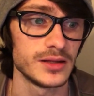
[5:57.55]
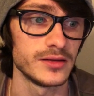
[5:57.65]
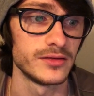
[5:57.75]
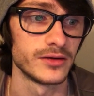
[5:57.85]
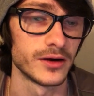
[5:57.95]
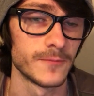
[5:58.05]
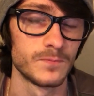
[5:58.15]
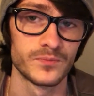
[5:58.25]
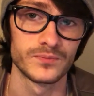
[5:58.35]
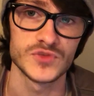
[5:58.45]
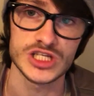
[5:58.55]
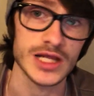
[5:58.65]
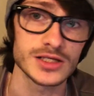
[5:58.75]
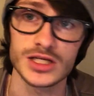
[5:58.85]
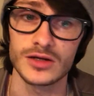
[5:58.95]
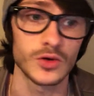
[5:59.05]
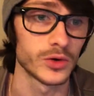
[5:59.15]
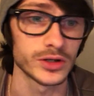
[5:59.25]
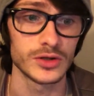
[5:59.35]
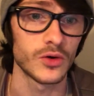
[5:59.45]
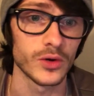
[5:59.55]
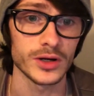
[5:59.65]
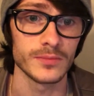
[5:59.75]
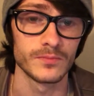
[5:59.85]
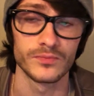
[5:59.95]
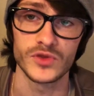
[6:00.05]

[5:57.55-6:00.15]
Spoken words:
either changing quarter to quarter,